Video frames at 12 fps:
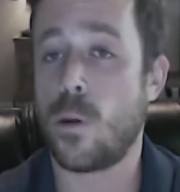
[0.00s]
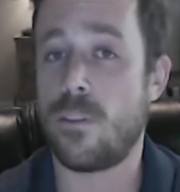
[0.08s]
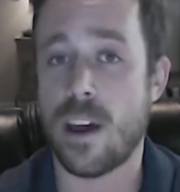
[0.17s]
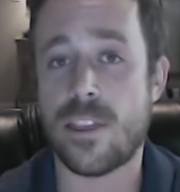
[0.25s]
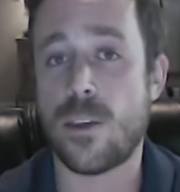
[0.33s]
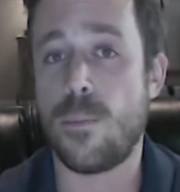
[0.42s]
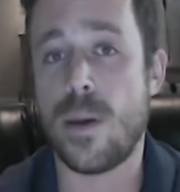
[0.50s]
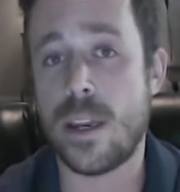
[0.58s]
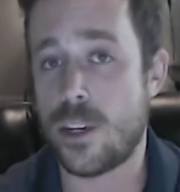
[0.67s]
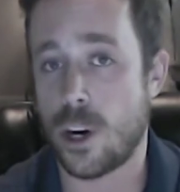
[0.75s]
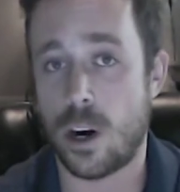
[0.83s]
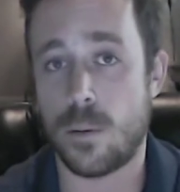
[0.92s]
we've got the
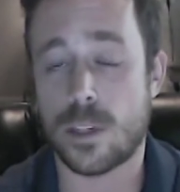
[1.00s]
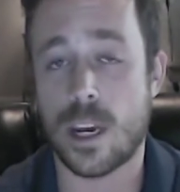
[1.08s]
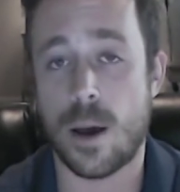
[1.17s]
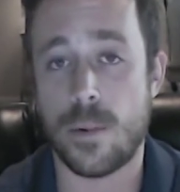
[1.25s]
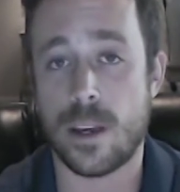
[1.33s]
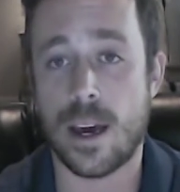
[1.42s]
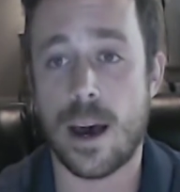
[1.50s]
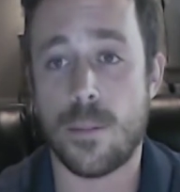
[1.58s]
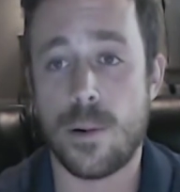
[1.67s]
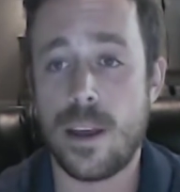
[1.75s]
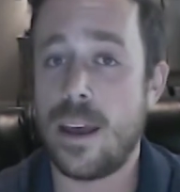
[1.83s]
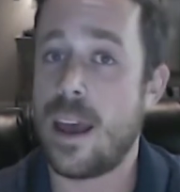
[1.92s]
midterms coming
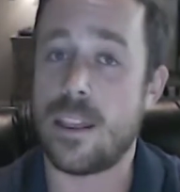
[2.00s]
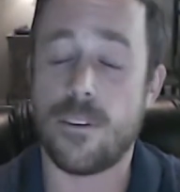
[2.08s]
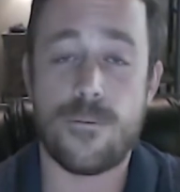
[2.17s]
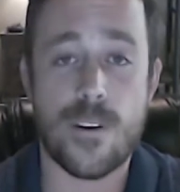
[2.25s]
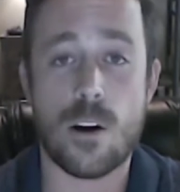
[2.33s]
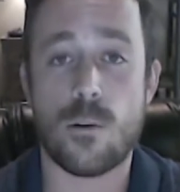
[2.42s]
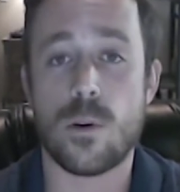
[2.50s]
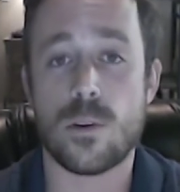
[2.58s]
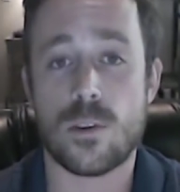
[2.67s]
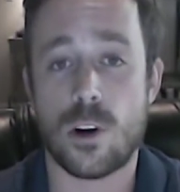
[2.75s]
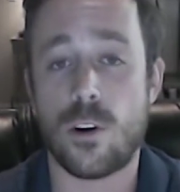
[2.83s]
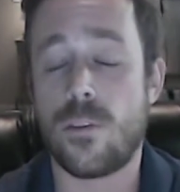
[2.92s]
up, and the Federal
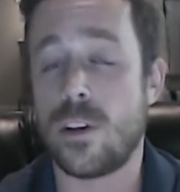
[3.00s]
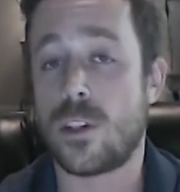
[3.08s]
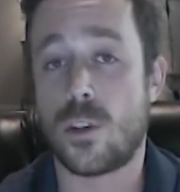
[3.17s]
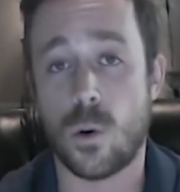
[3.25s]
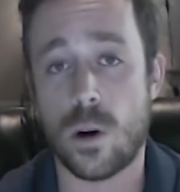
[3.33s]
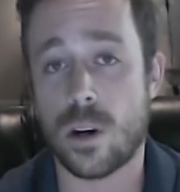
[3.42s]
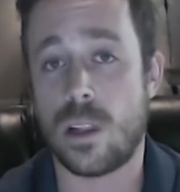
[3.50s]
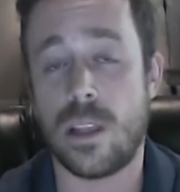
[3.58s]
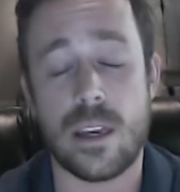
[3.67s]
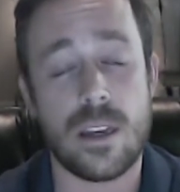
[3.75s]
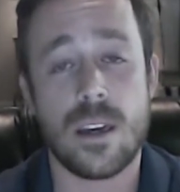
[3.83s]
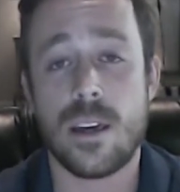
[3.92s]
Reserve
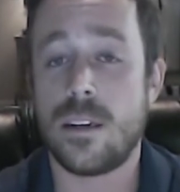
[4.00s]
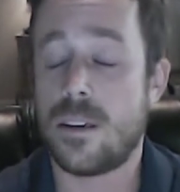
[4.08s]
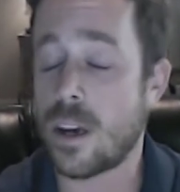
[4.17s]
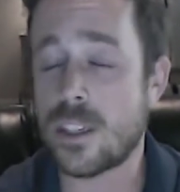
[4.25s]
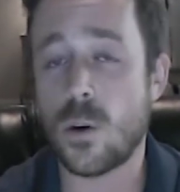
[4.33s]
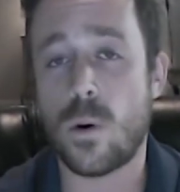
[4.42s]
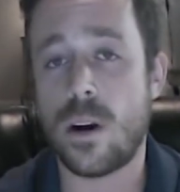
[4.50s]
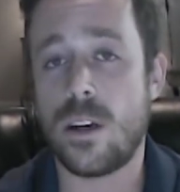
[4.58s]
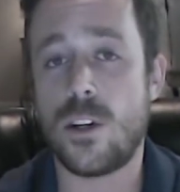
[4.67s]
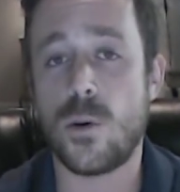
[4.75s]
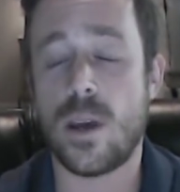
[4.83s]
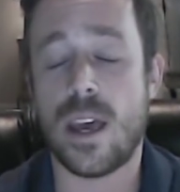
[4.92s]
historically doesn't want to
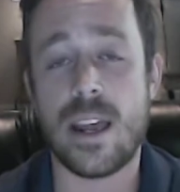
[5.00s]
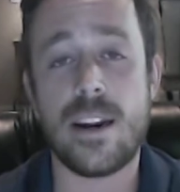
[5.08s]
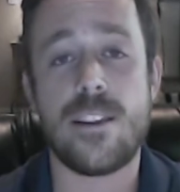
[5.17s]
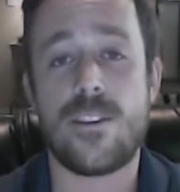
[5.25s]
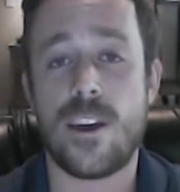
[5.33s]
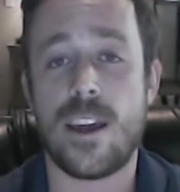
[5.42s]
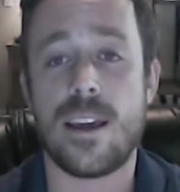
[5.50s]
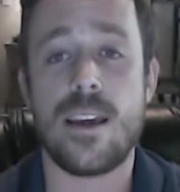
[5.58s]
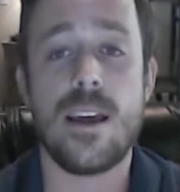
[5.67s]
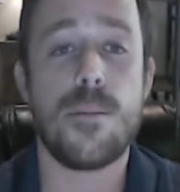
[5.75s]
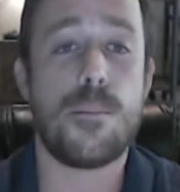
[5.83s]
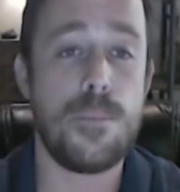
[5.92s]
do
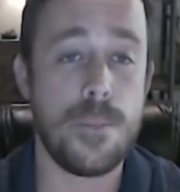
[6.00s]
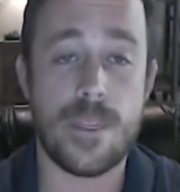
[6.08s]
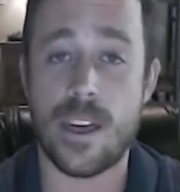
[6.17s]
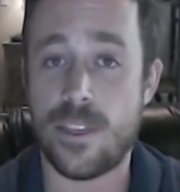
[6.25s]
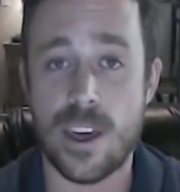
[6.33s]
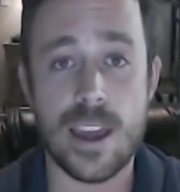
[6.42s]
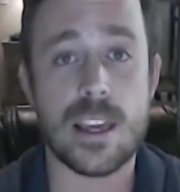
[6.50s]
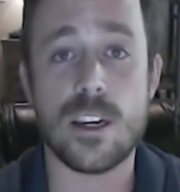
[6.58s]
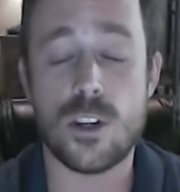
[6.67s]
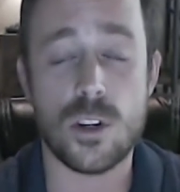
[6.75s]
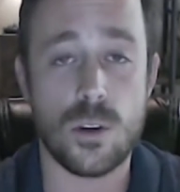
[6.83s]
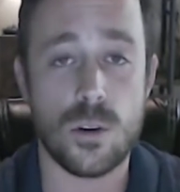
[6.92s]
anything that they
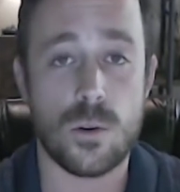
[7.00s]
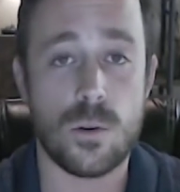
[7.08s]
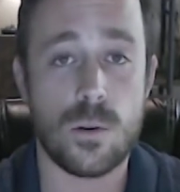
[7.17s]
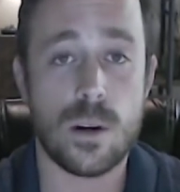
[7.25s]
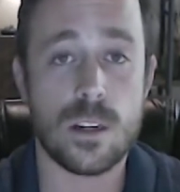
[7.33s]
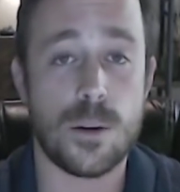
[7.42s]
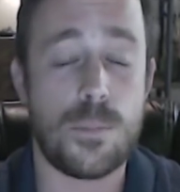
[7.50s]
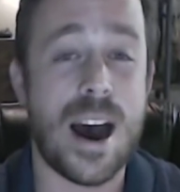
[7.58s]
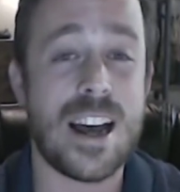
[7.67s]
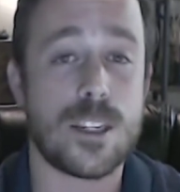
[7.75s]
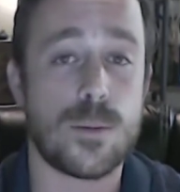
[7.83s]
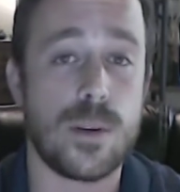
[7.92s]
could do to
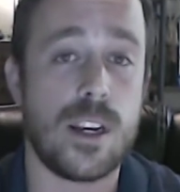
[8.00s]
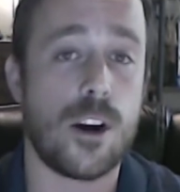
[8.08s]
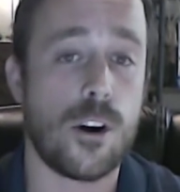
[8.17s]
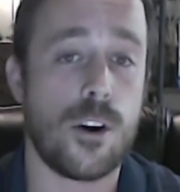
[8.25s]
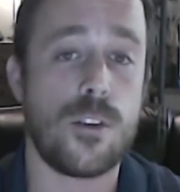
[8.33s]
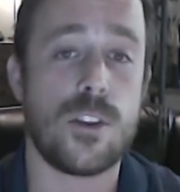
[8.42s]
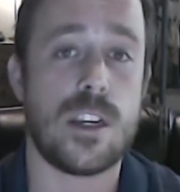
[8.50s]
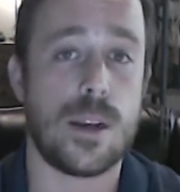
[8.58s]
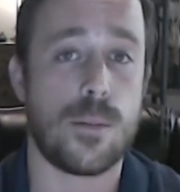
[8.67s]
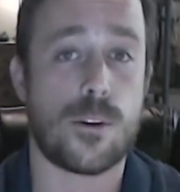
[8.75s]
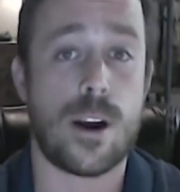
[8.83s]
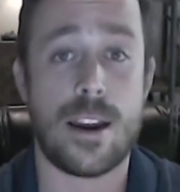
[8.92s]
possibly hurt the
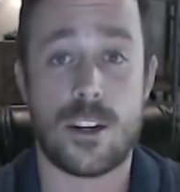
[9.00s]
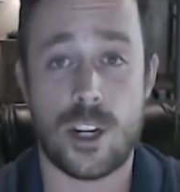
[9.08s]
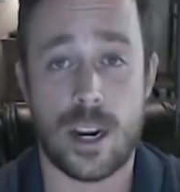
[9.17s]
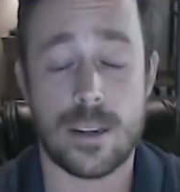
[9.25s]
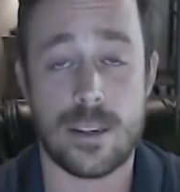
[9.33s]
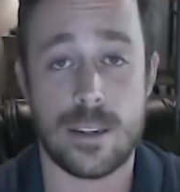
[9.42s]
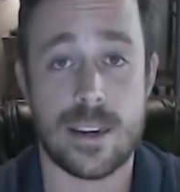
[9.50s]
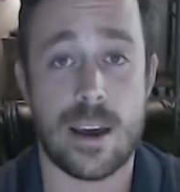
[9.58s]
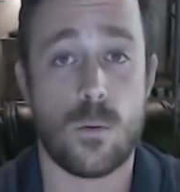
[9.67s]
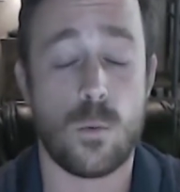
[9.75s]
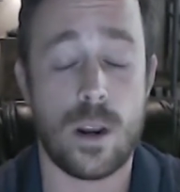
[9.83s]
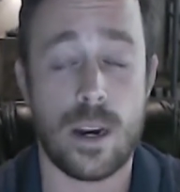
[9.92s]
Democrats' chances
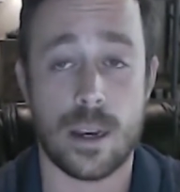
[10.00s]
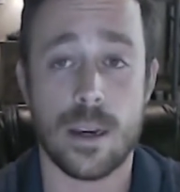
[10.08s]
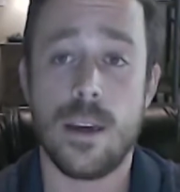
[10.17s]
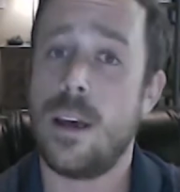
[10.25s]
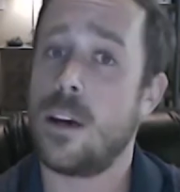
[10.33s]
at winning.